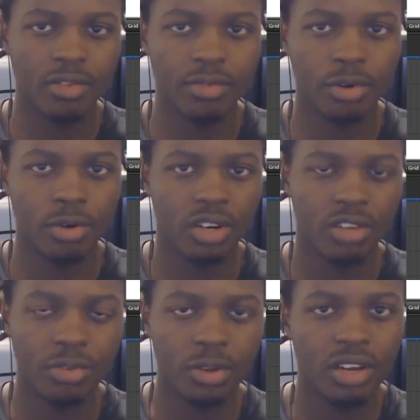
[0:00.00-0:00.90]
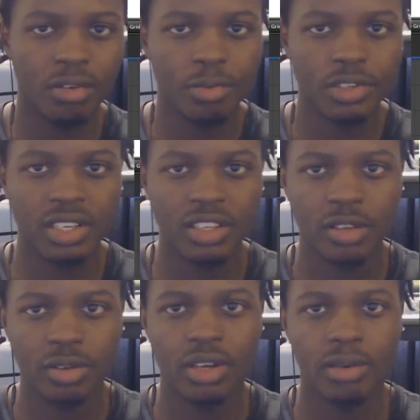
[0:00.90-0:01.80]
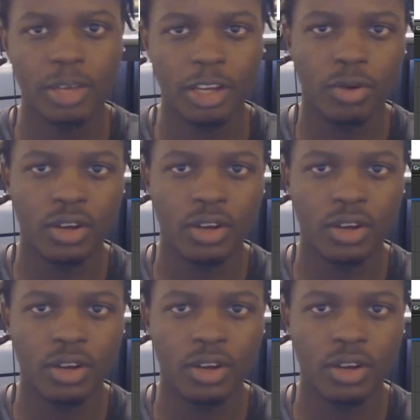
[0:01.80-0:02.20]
or if you don't have a preset, you're gonna make one.